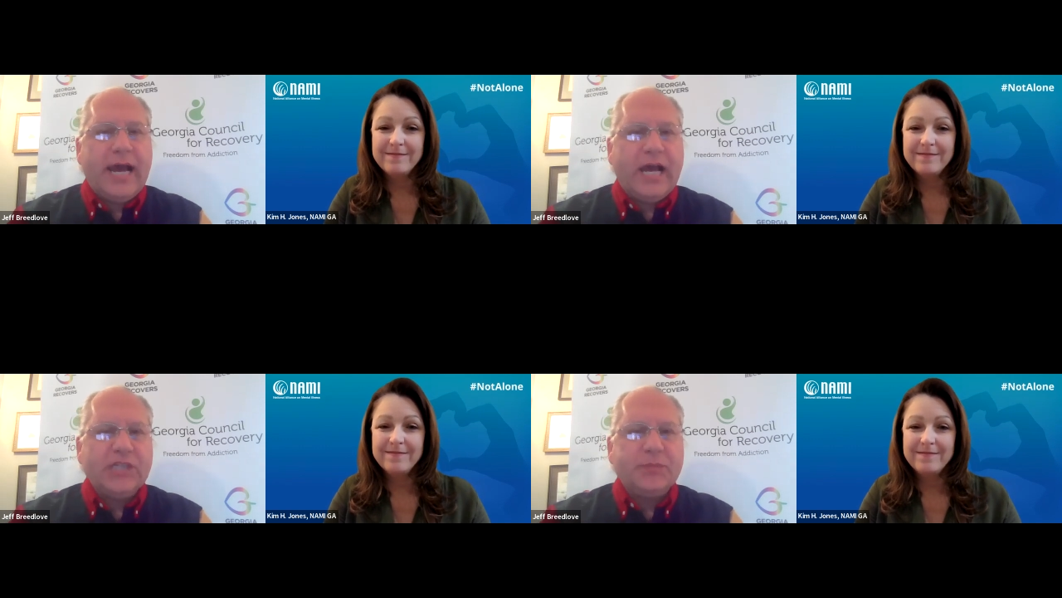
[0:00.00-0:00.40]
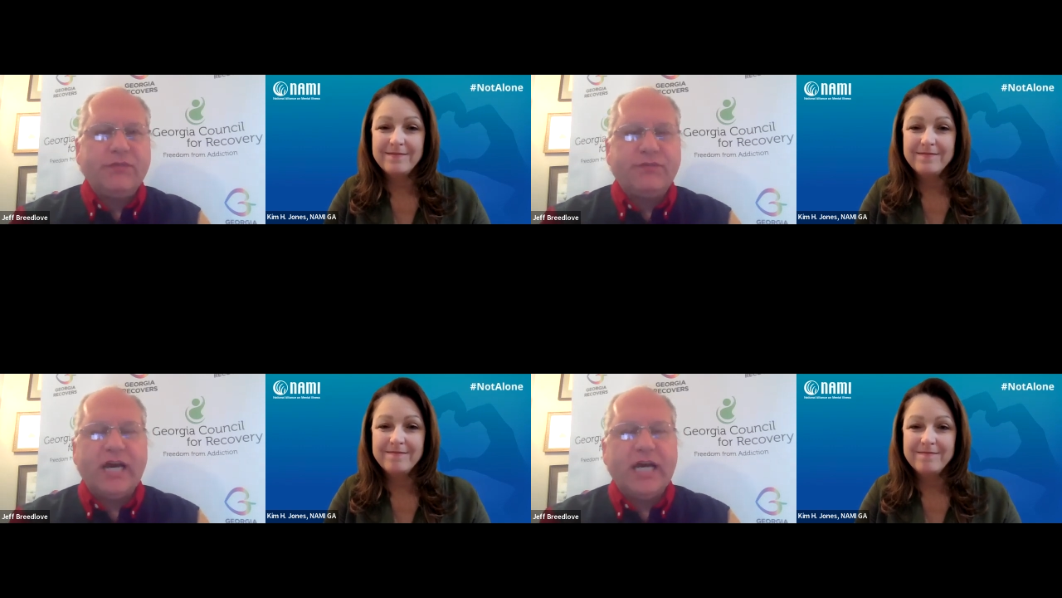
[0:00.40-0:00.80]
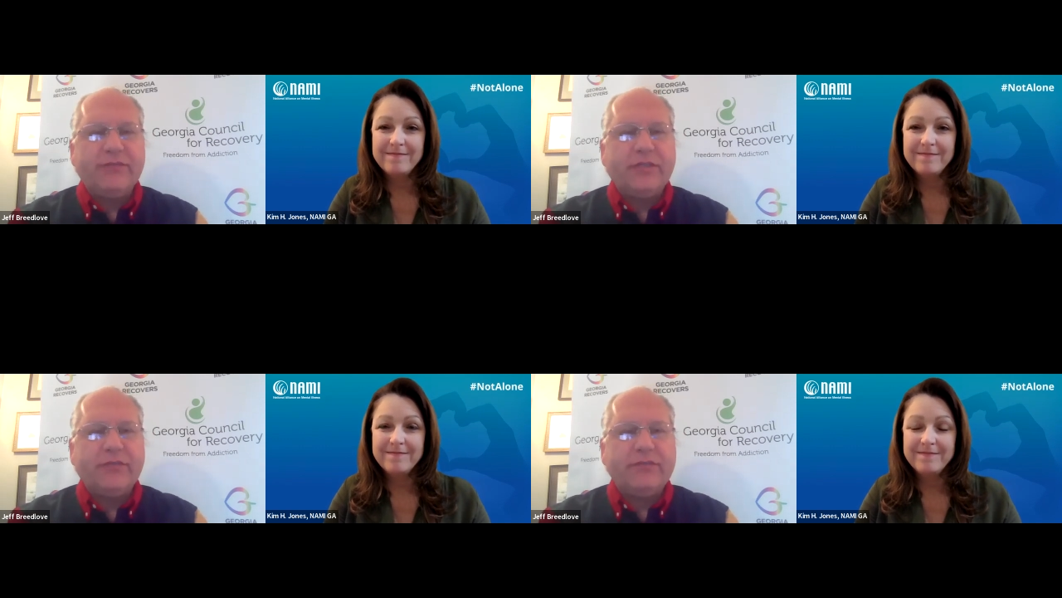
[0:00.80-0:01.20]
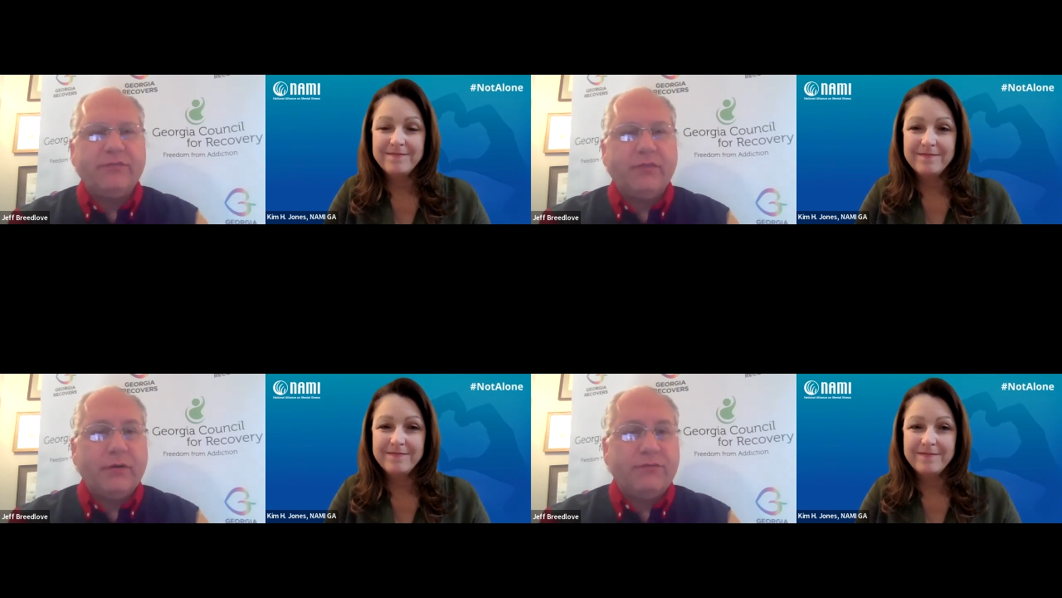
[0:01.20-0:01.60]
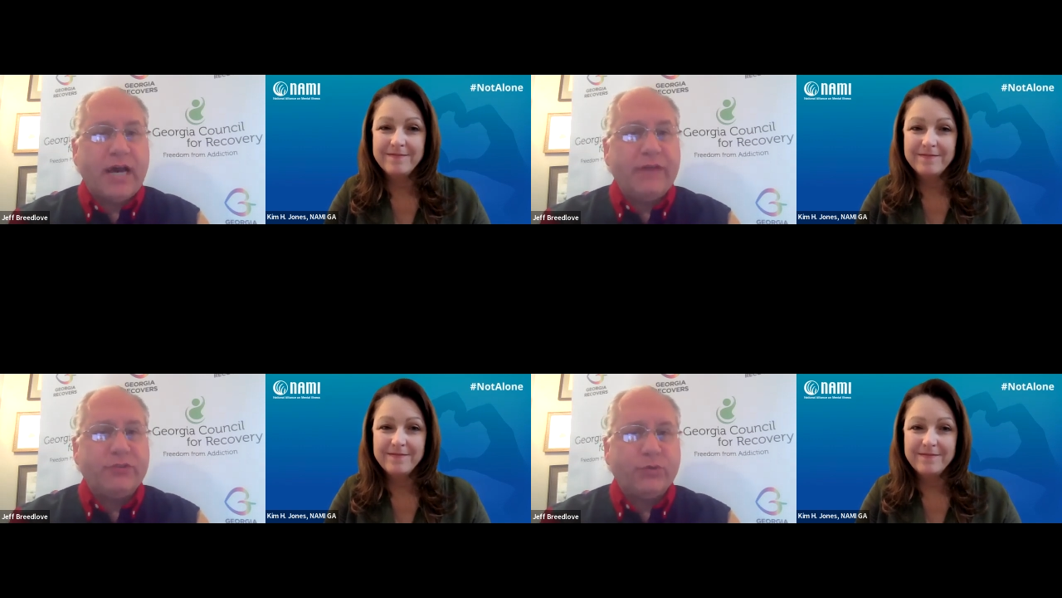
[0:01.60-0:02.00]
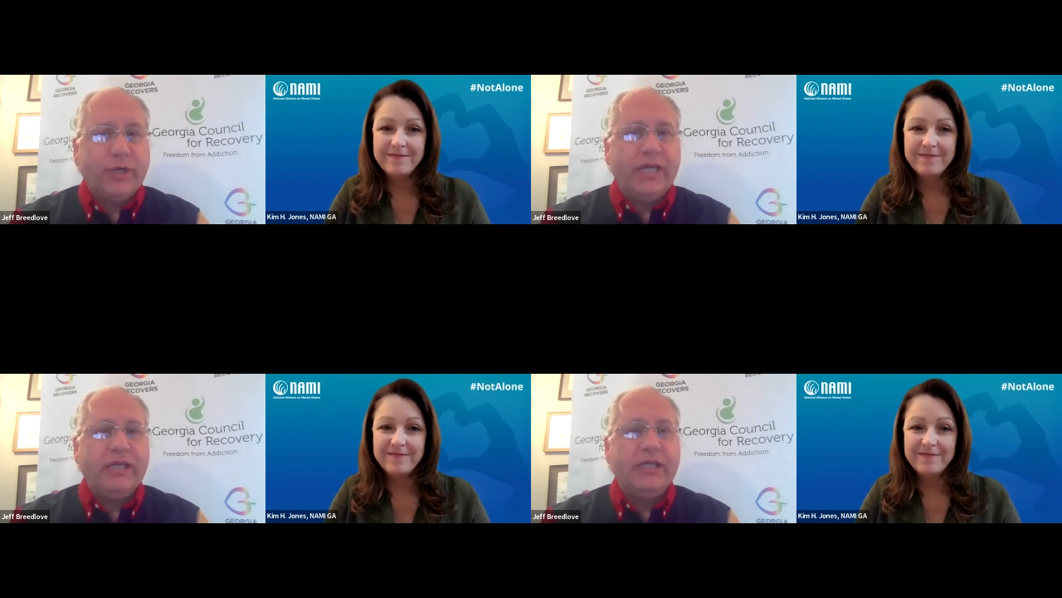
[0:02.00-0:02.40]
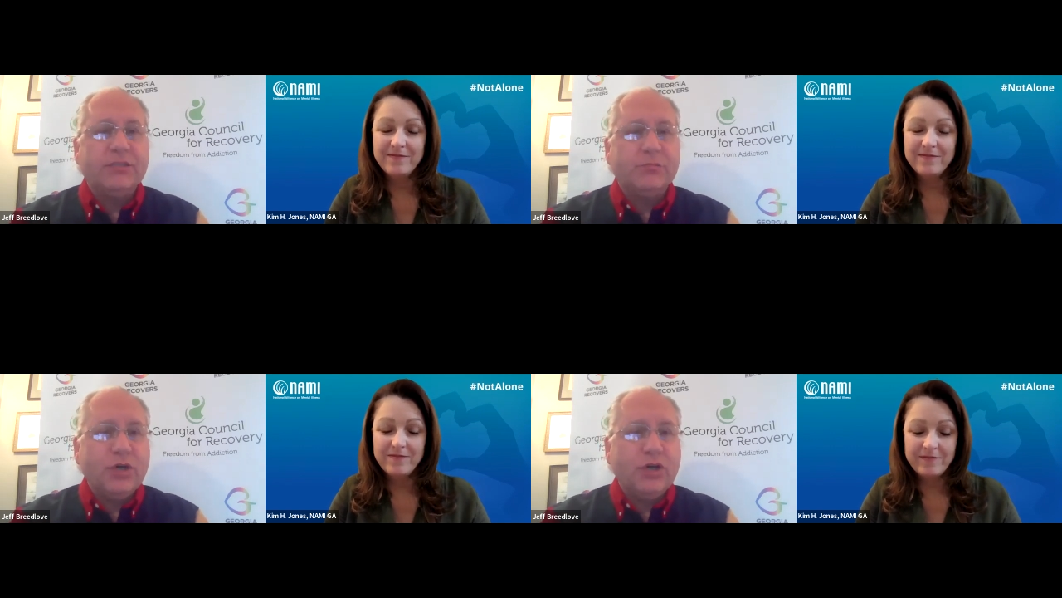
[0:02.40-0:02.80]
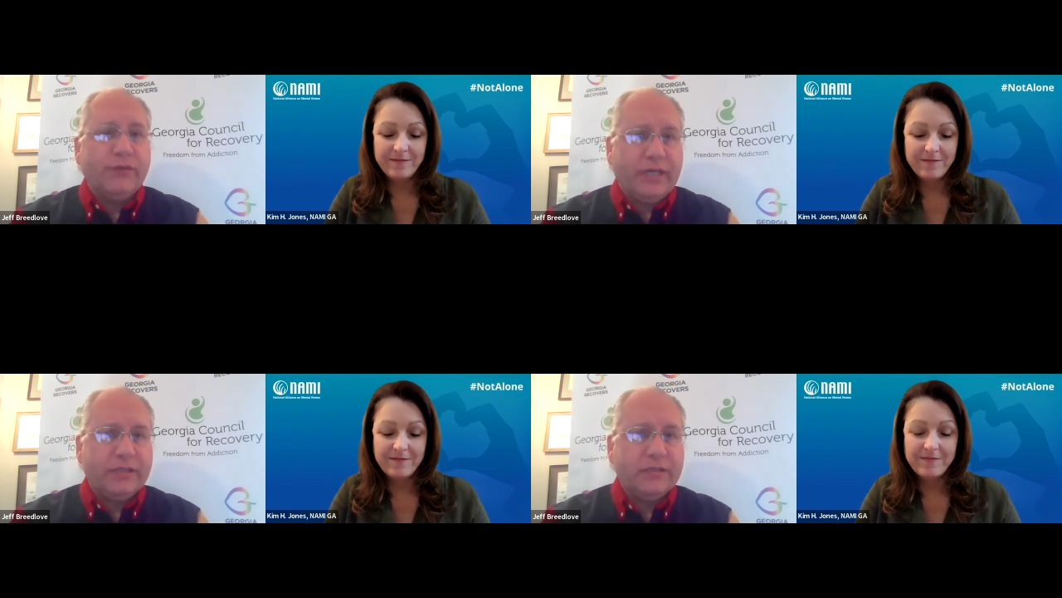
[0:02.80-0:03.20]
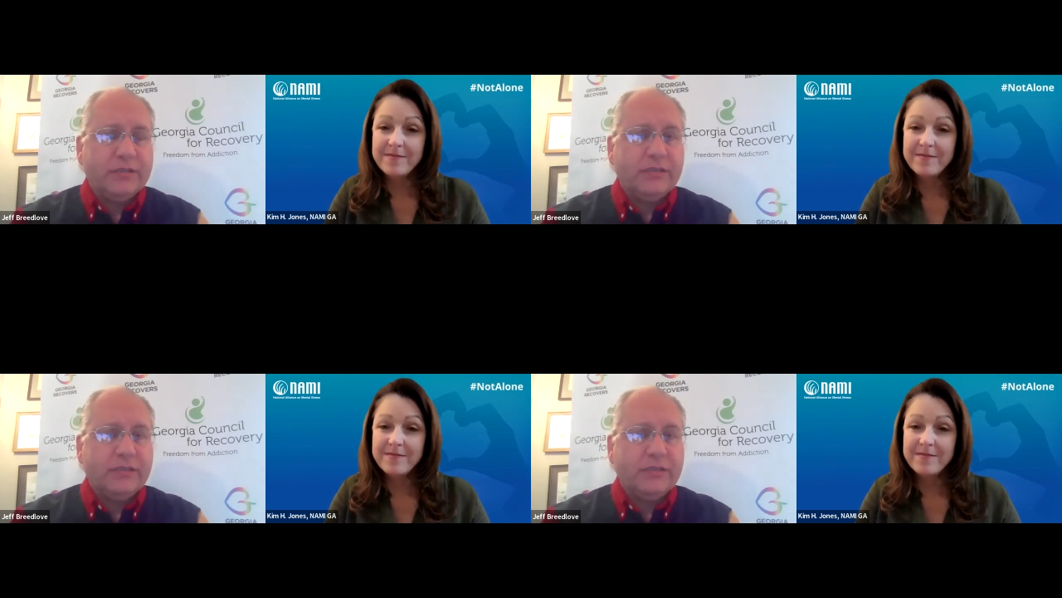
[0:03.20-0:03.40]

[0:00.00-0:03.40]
Speaker 1: House Bill 5 to 520 is moving